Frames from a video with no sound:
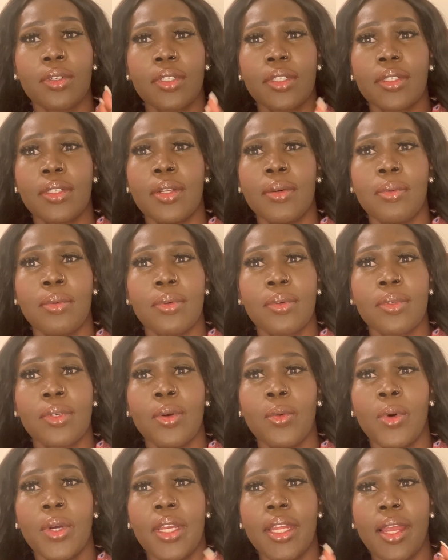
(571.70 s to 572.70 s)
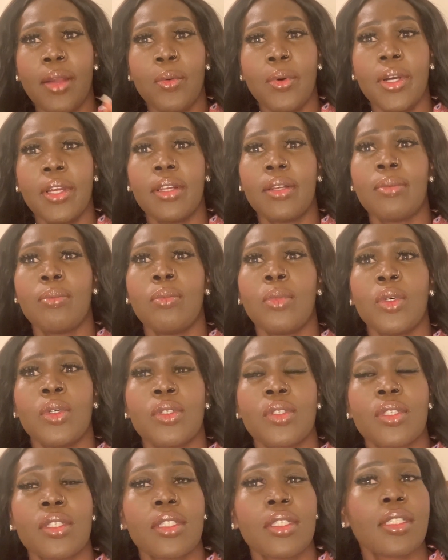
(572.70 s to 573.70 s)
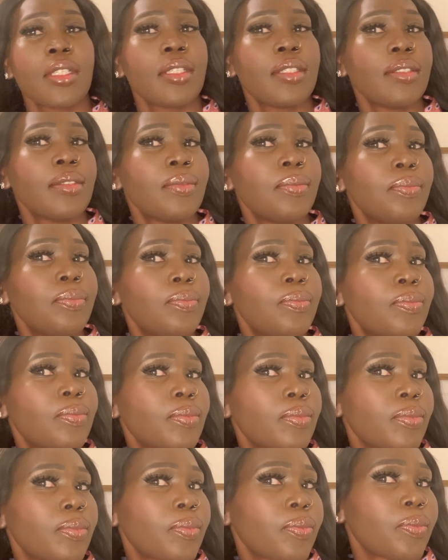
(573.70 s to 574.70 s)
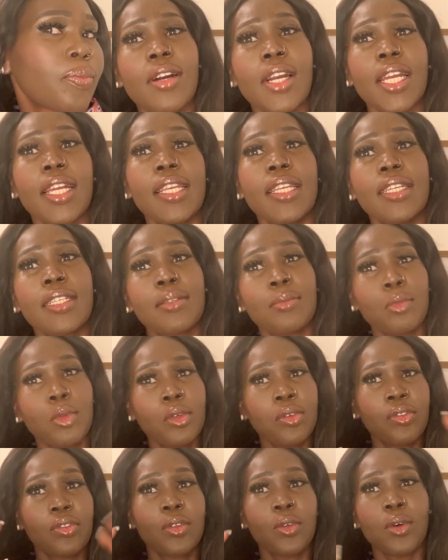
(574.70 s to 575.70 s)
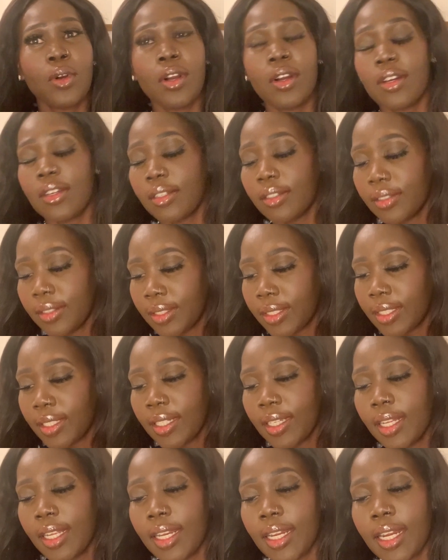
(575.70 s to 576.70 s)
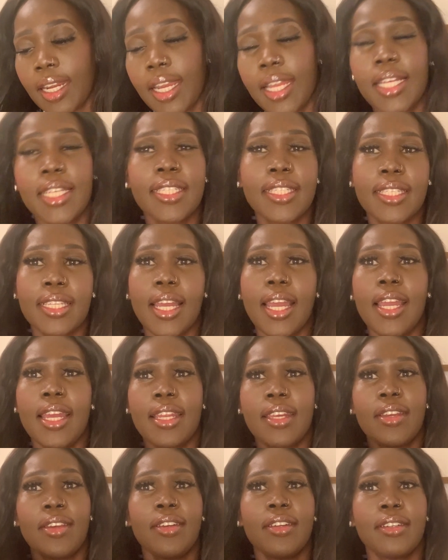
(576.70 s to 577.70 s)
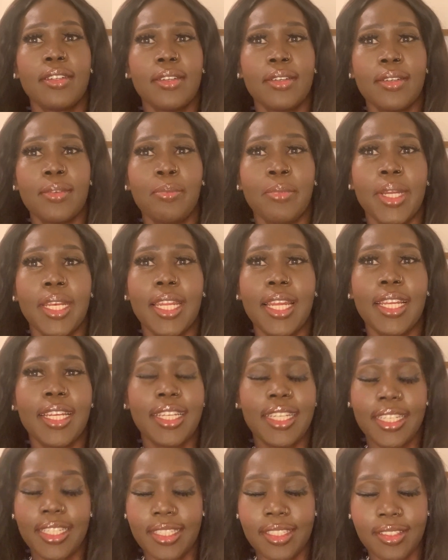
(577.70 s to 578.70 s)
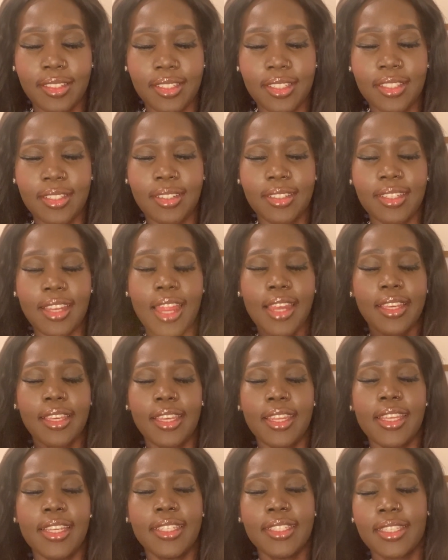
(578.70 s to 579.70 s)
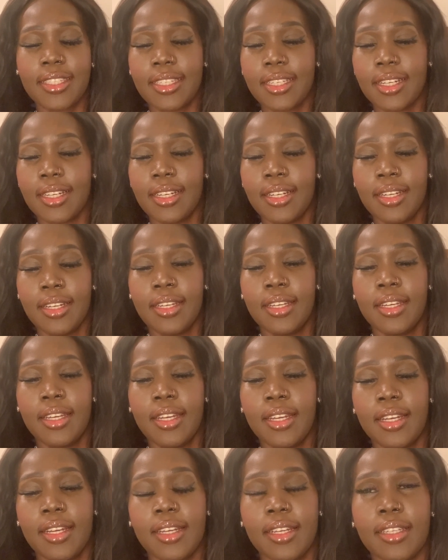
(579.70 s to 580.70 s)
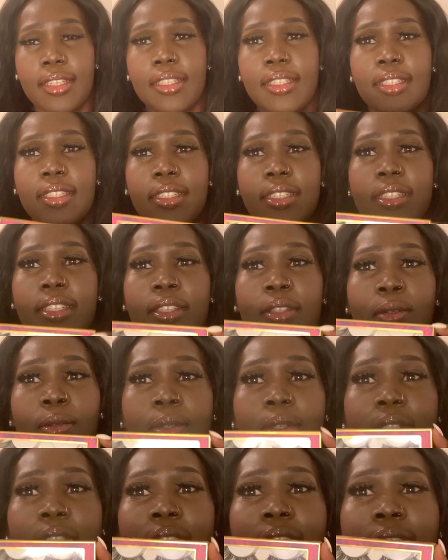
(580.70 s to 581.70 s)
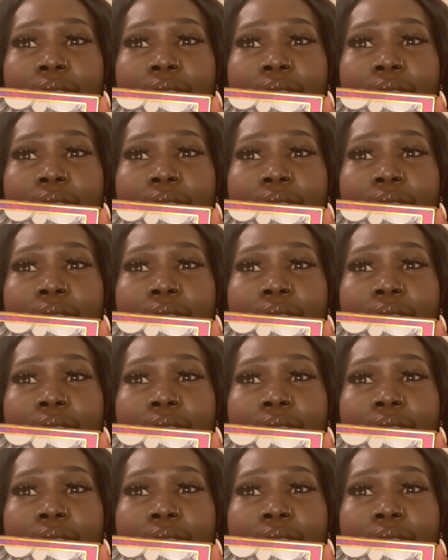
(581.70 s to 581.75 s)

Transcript: the one I wear it most. Okay, let's move to on. Last, it's not at least. This one